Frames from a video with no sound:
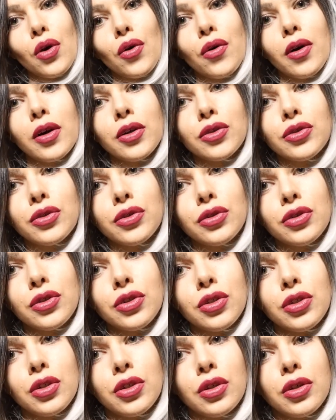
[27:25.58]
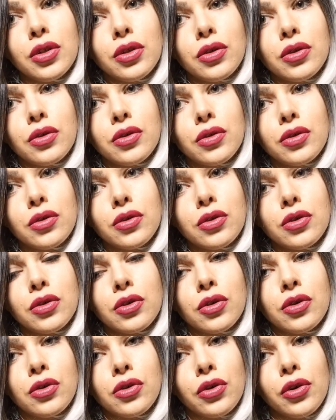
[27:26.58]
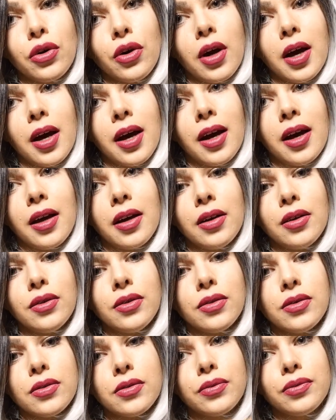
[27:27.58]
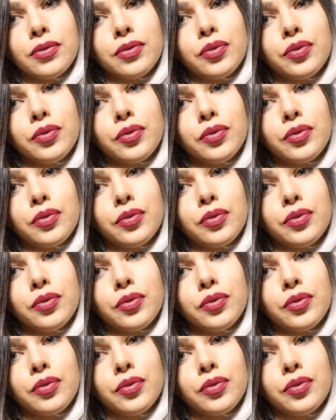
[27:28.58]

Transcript: across your cheeks, just under your eyes,